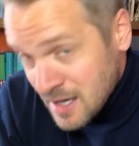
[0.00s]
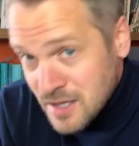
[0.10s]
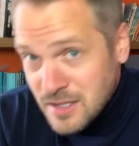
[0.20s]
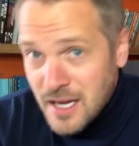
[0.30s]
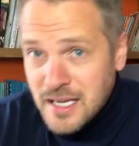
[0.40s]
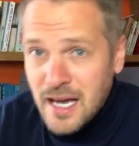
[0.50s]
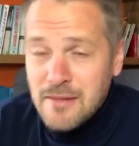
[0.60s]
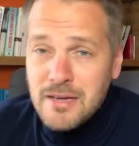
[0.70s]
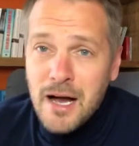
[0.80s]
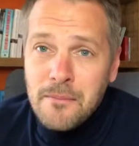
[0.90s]
So he came
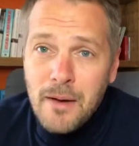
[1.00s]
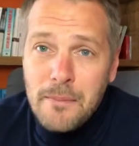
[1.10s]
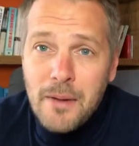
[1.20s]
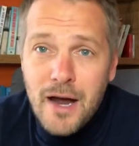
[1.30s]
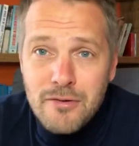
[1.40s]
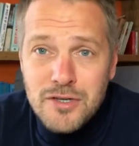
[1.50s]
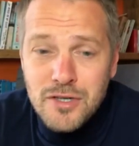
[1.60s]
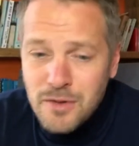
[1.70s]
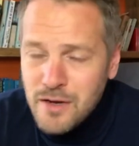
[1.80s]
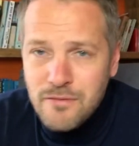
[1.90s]
down by
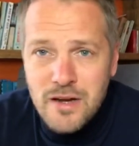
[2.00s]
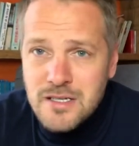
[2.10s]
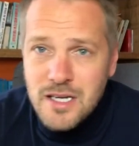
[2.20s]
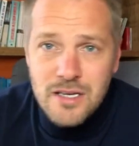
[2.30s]
parachute. He eventually